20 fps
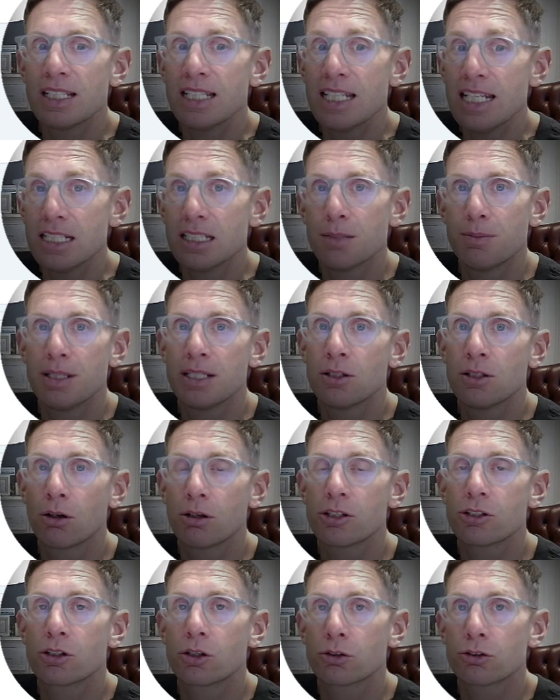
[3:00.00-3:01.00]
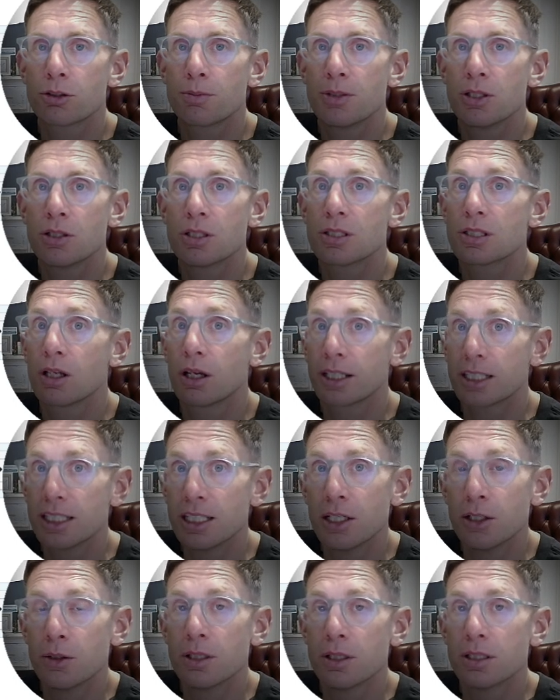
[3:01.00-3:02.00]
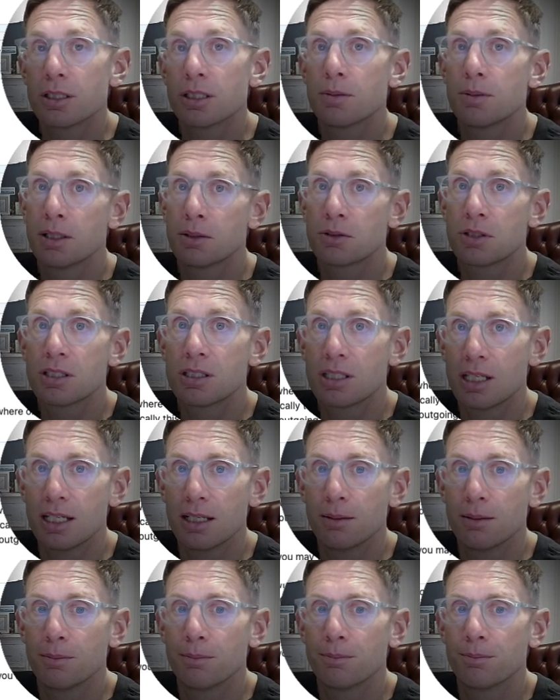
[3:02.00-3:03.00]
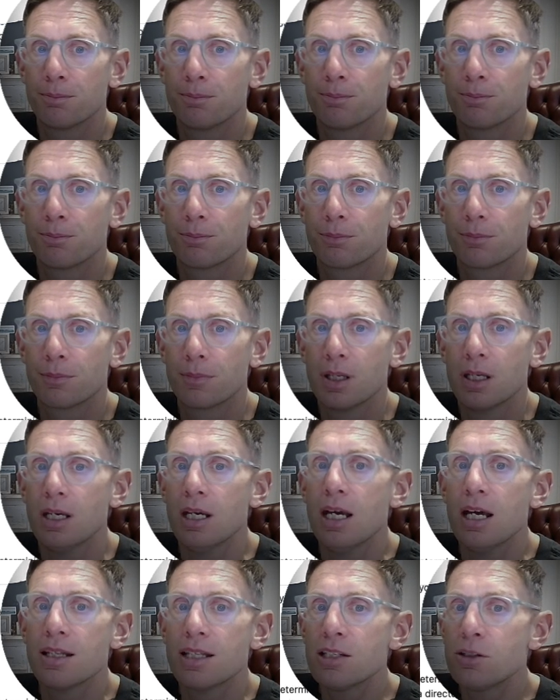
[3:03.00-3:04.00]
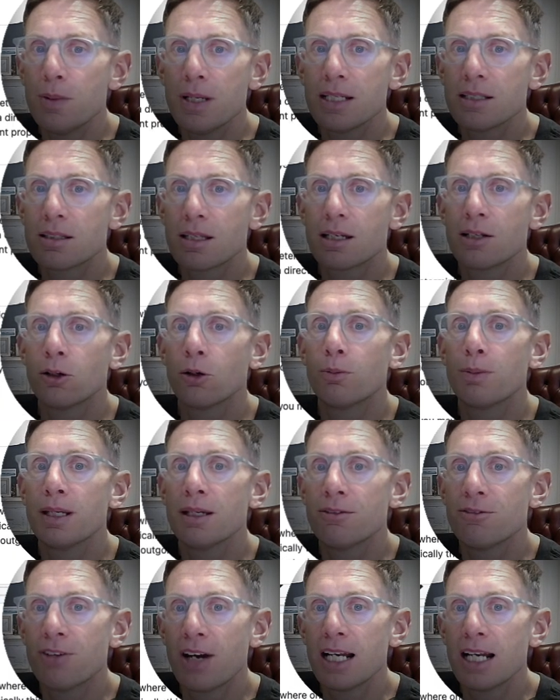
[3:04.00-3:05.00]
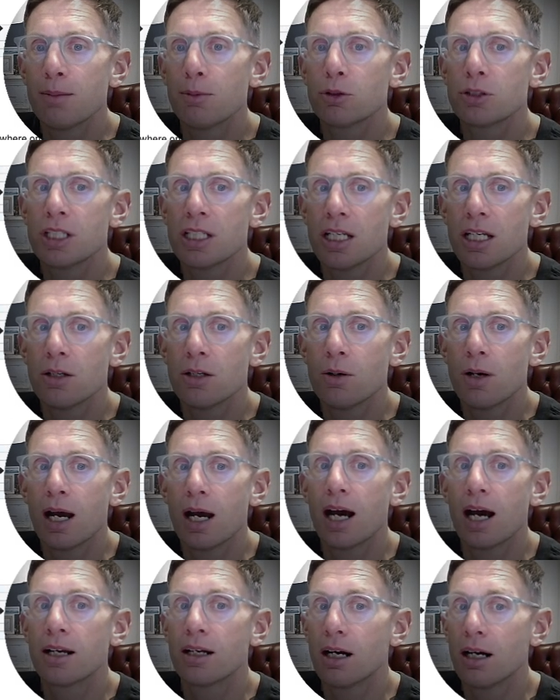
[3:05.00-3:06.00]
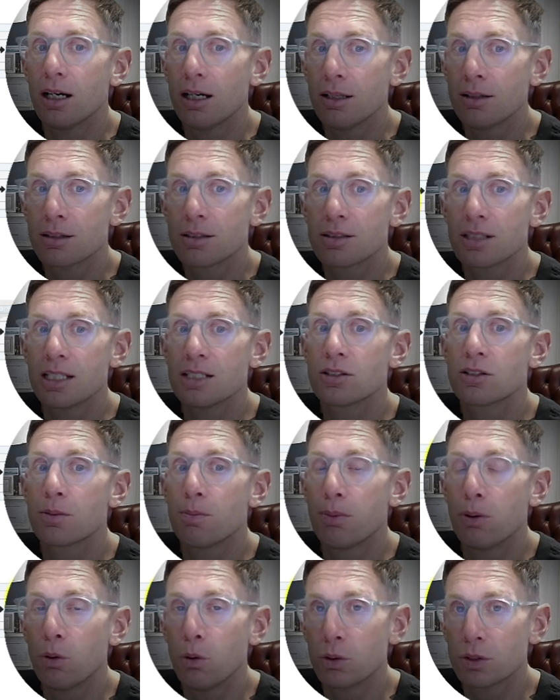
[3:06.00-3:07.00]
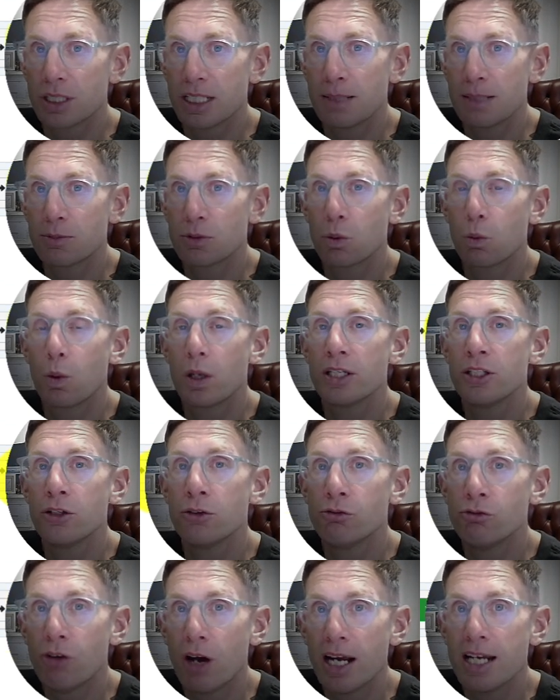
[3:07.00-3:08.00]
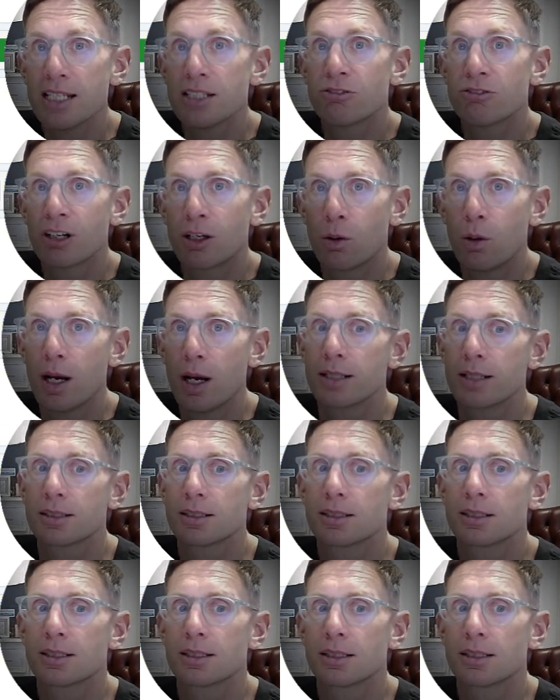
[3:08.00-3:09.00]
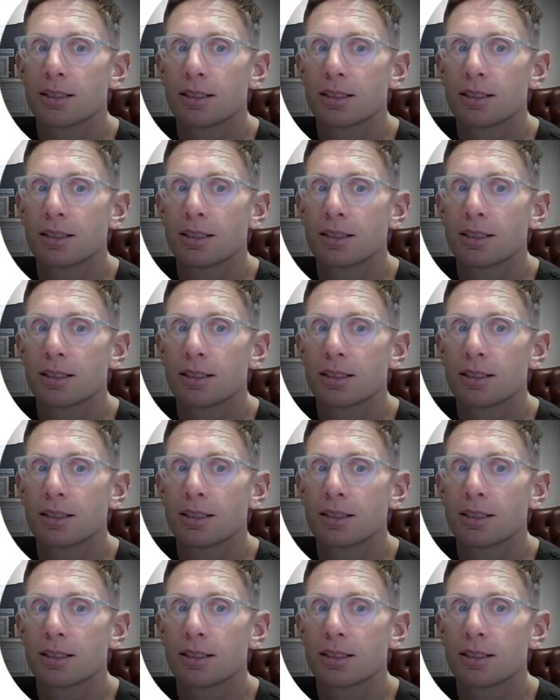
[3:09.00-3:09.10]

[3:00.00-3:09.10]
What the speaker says: need to be knowledge contributors like you to be able to see it. This means that it will be available to you and others in support teams when you raise requests.